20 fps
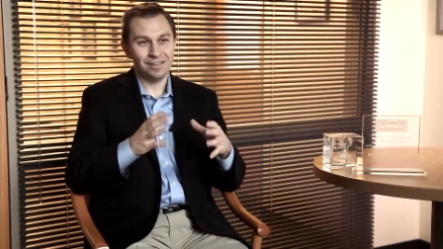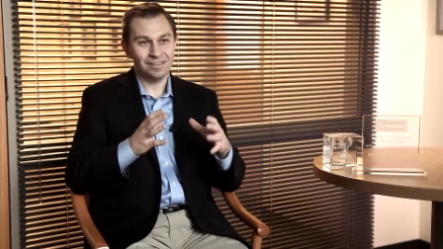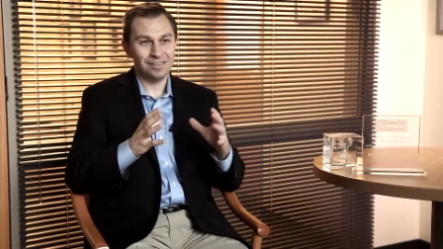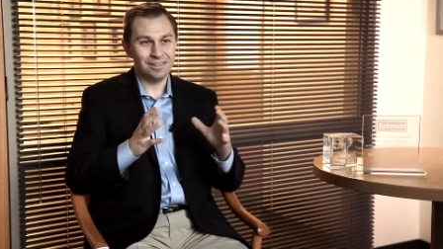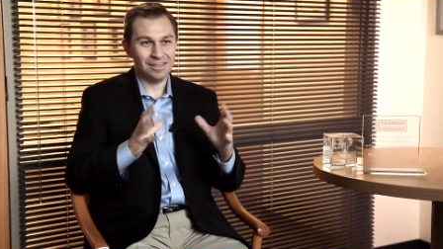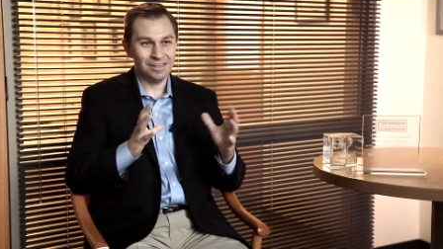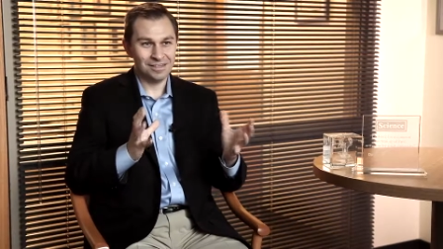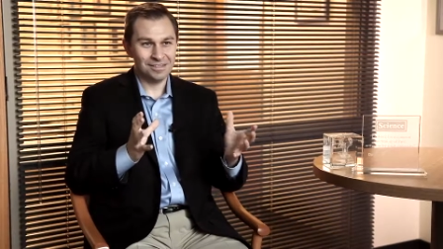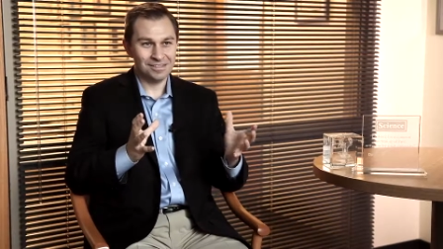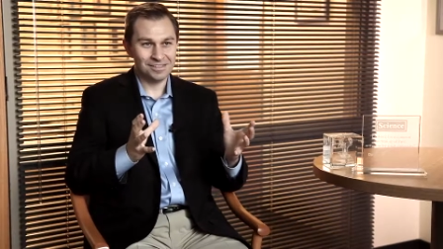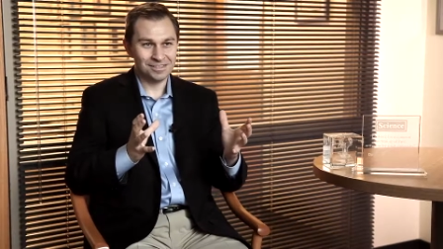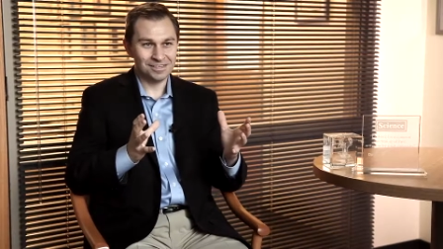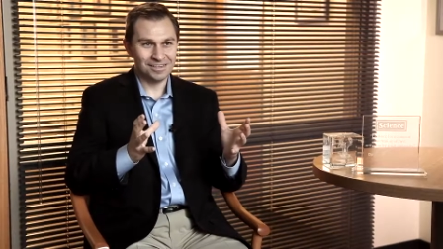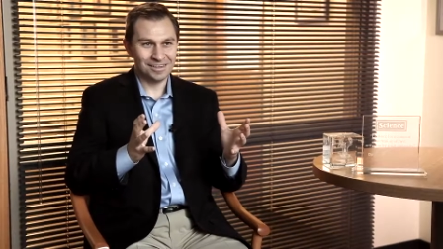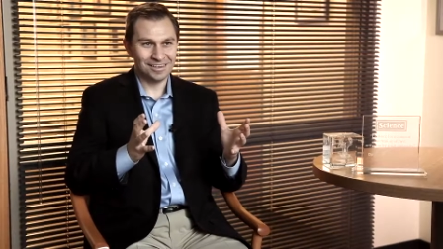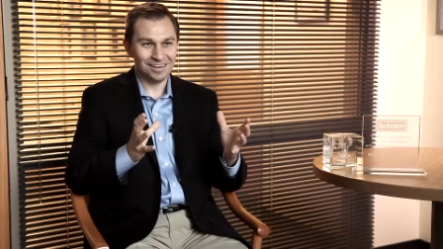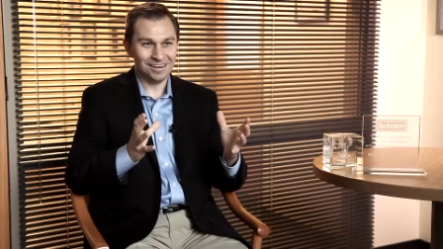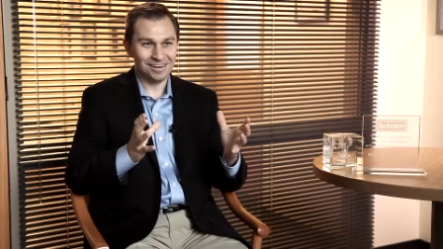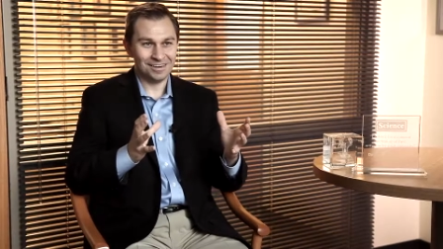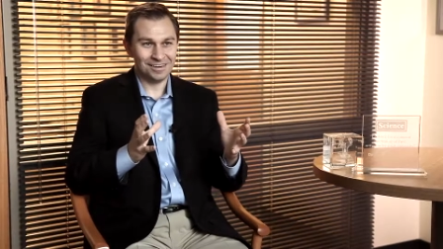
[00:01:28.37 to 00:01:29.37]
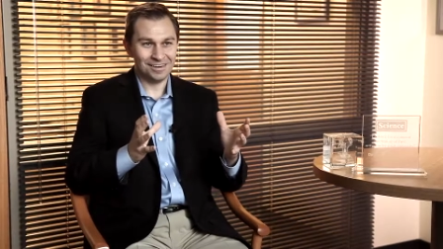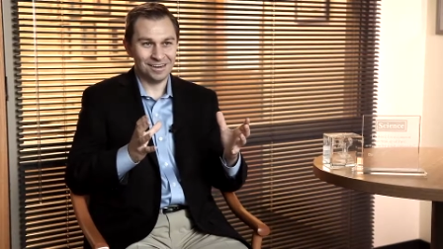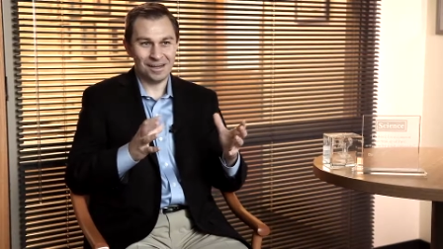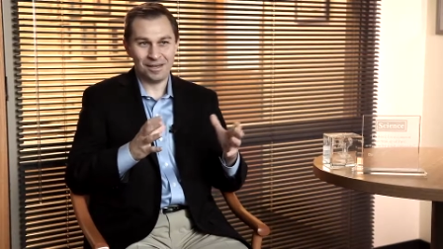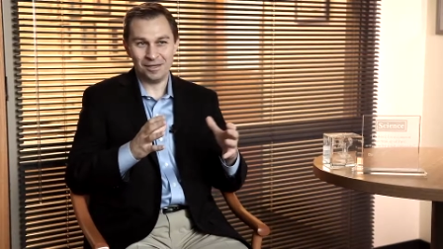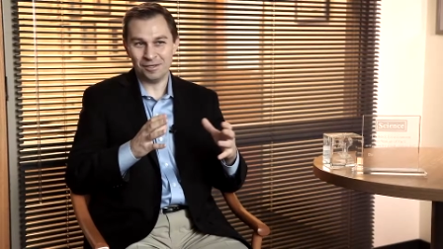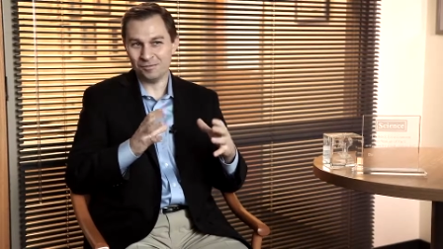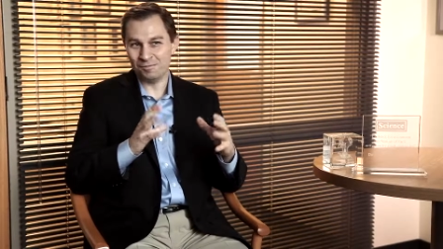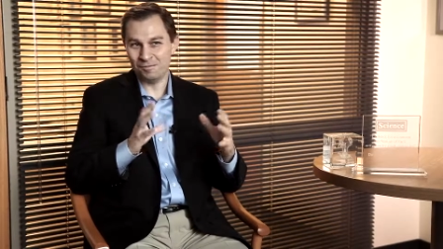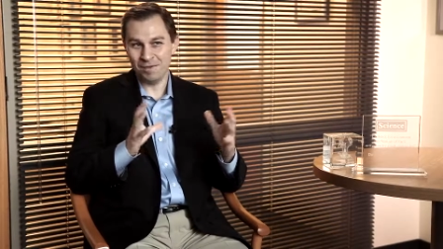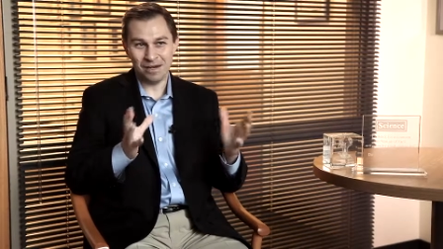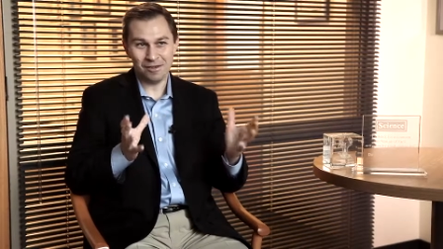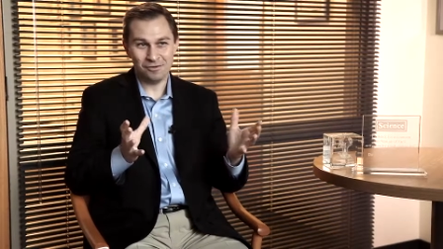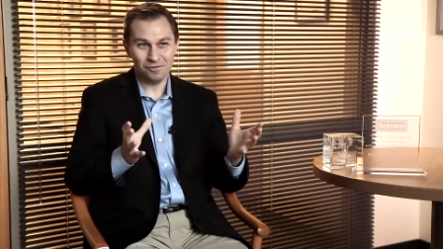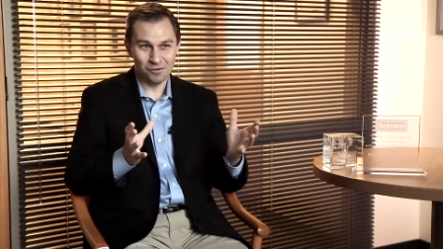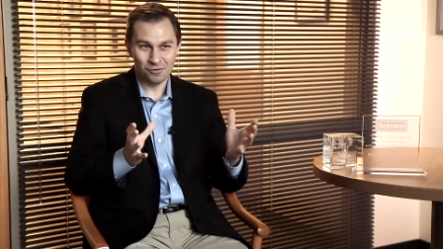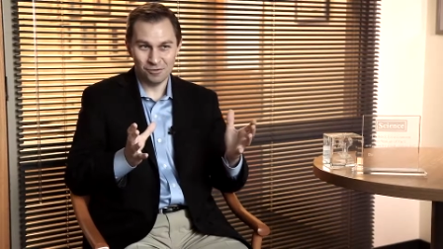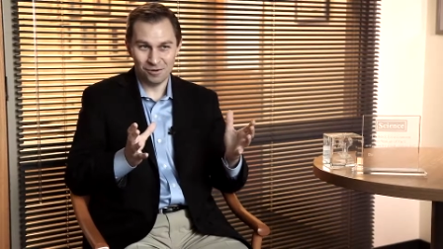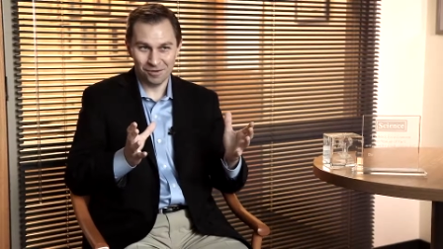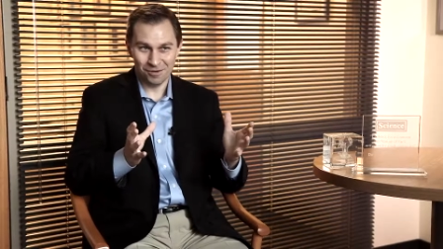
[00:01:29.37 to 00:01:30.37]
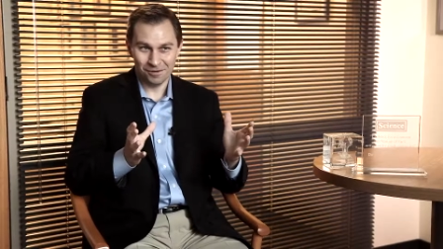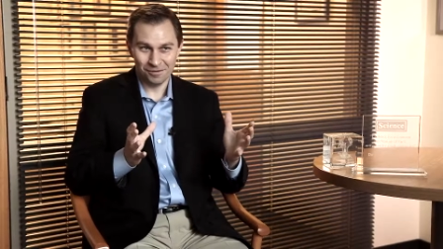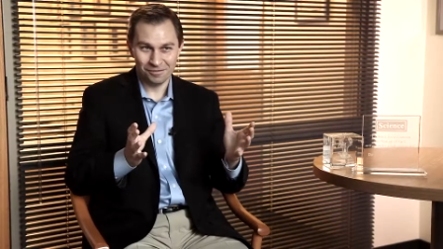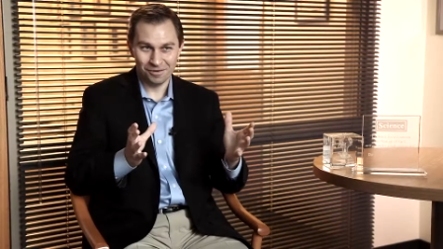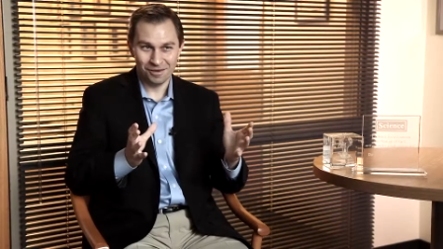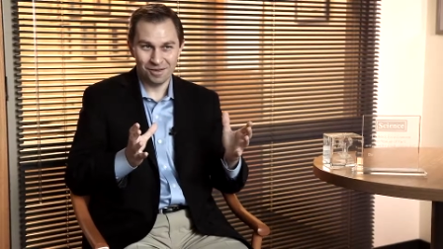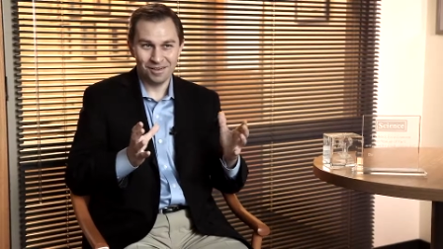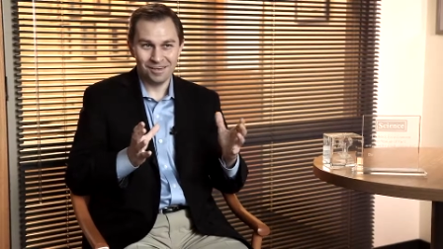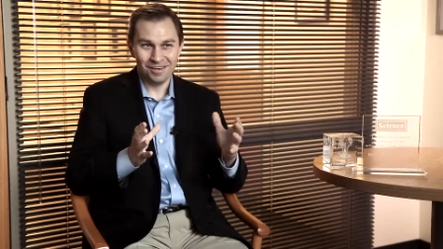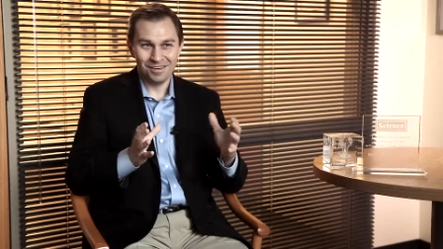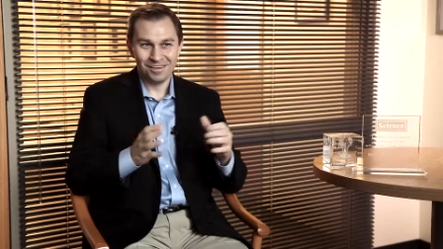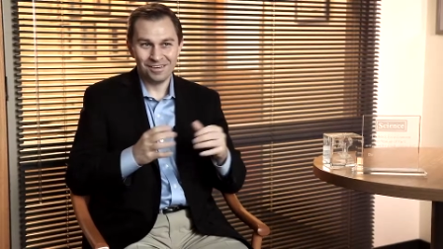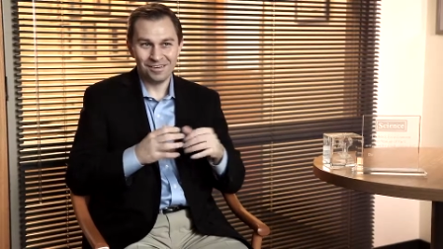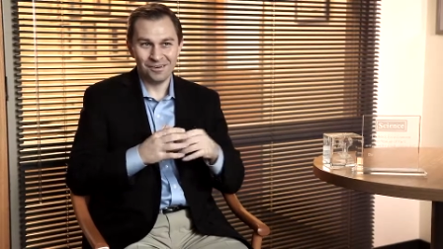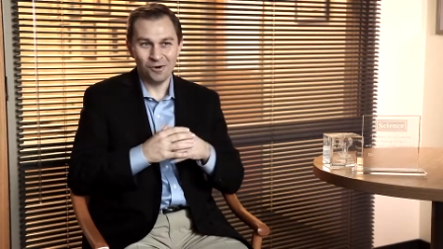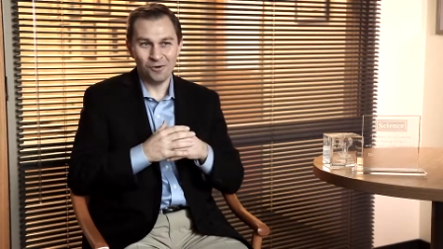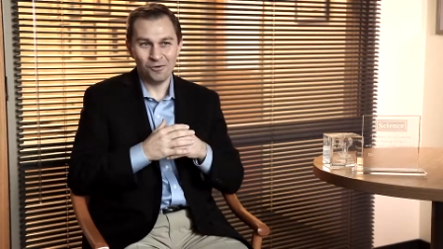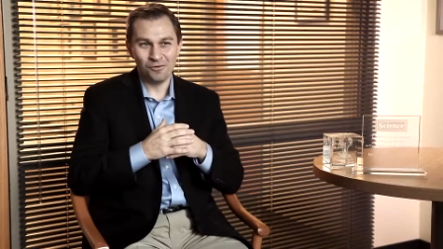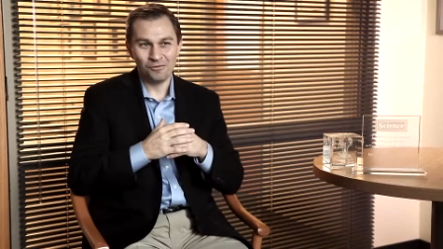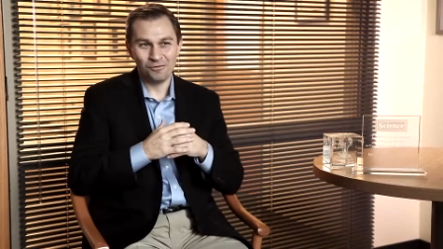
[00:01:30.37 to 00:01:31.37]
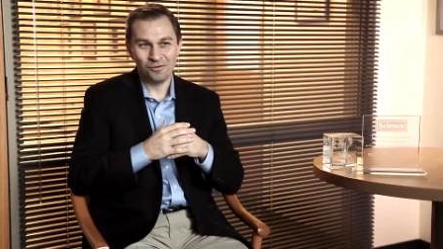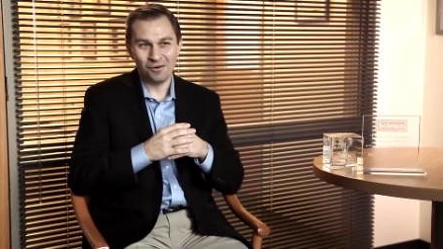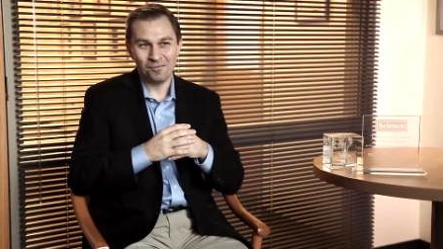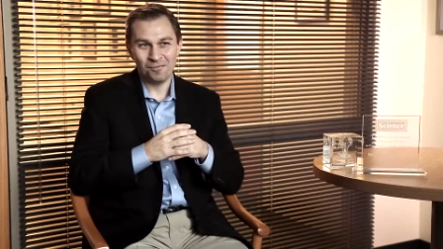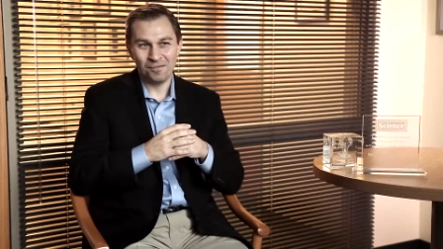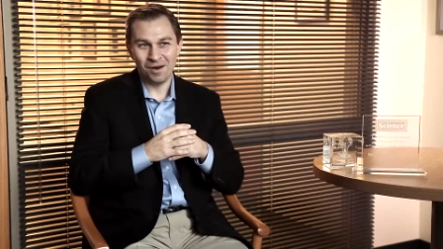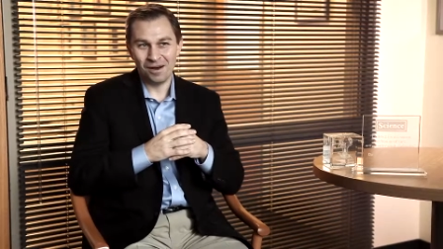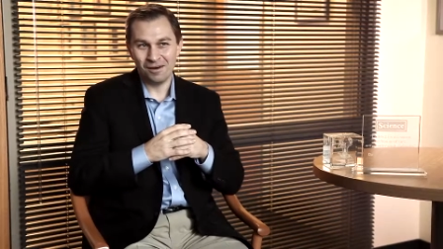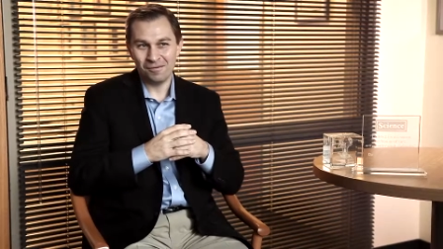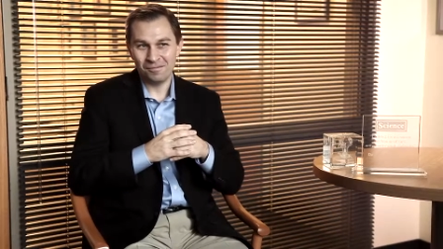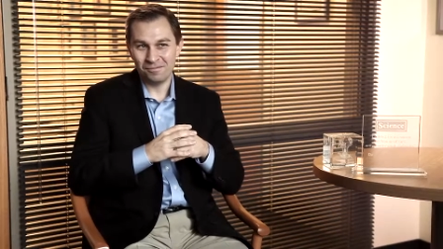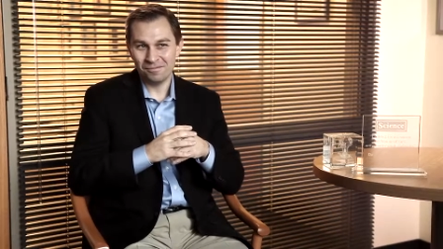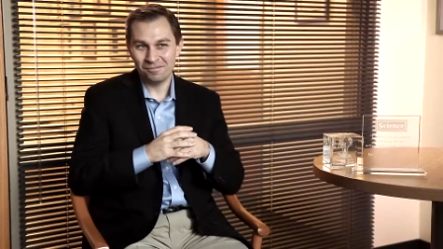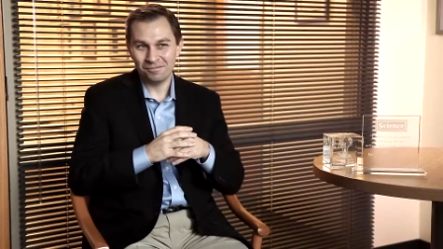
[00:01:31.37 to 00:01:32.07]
these, uh, as many of you will have known from uh,